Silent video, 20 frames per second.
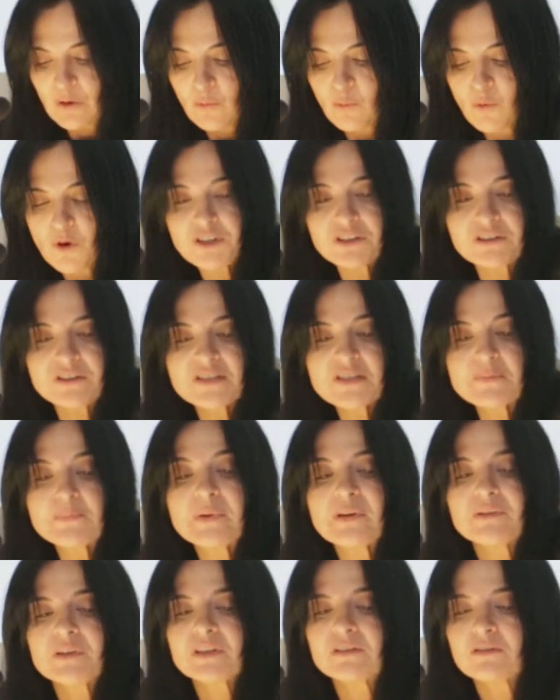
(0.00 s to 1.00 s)
work the
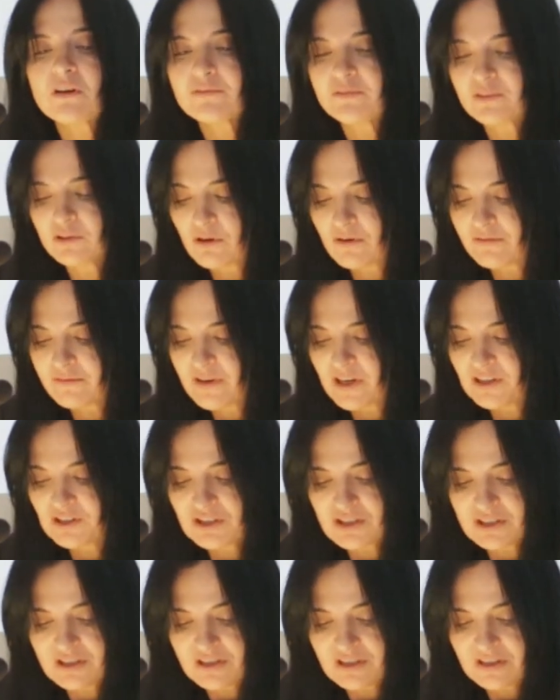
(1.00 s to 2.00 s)
spirit of the
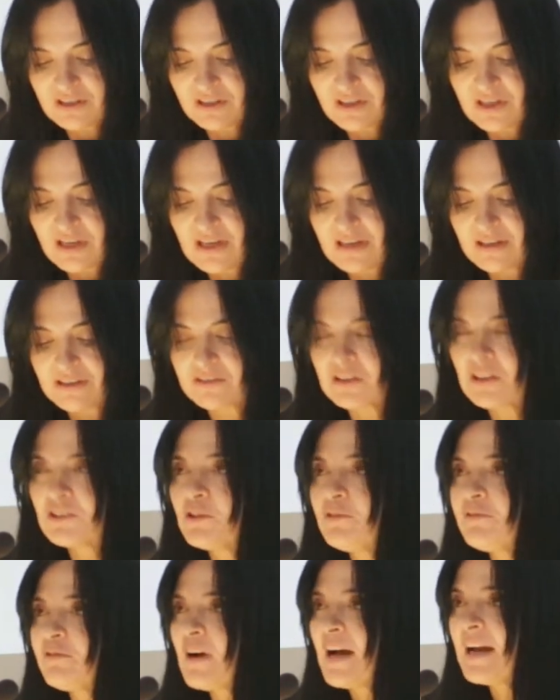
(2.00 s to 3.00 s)
convention,
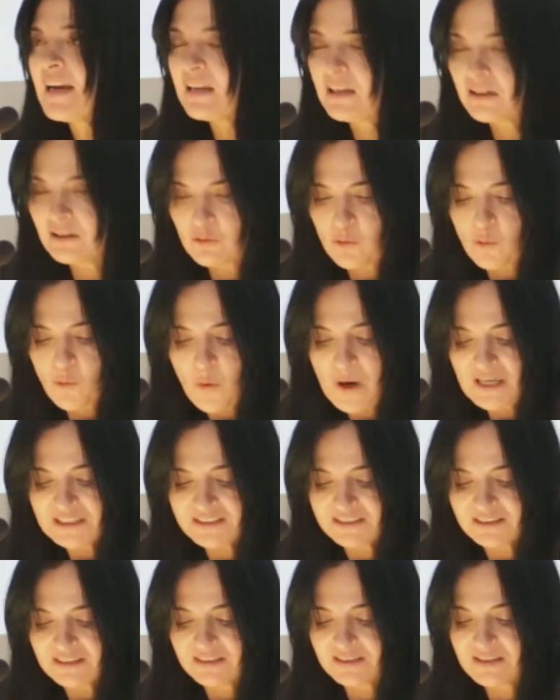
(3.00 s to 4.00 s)
clarifying
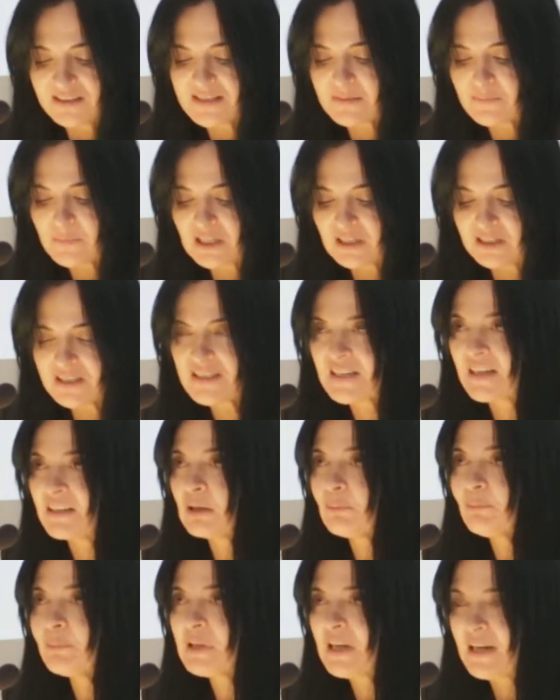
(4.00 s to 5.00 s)
what this means
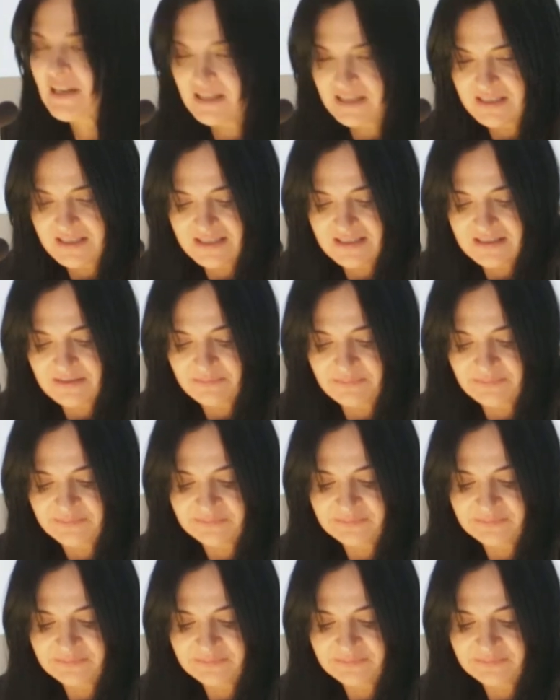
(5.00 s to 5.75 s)
and implies.